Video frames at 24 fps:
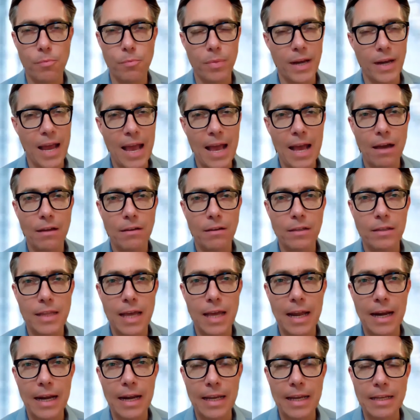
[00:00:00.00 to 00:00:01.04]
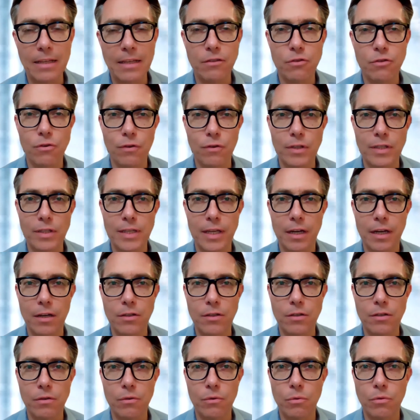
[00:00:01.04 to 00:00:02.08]
and how did that lead to your
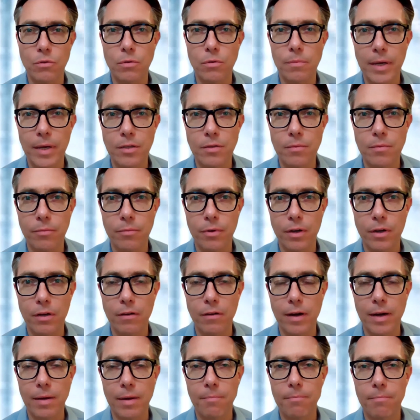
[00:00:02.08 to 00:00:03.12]
intelligent automation program?